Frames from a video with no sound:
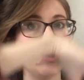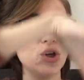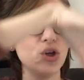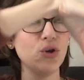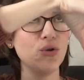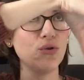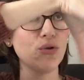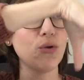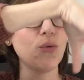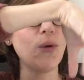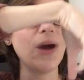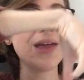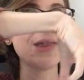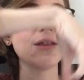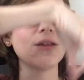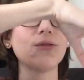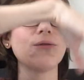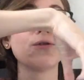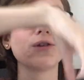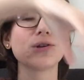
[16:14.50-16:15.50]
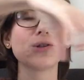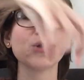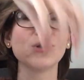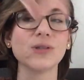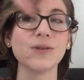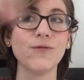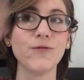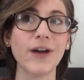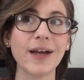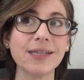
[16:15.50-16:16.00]
to the way that the
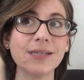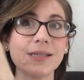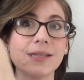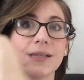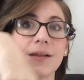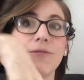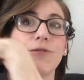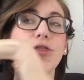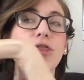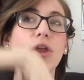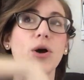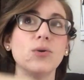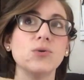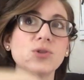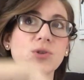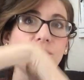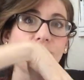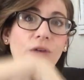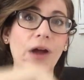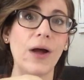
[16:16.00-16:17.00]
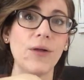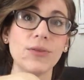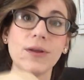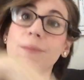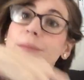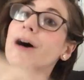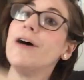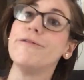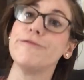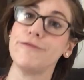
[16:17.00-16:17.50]
virtues and vices of those around
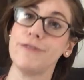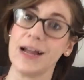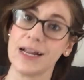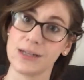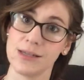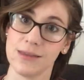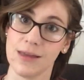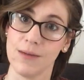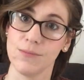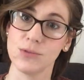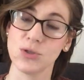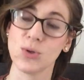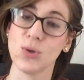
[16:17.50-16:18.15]
them affect them.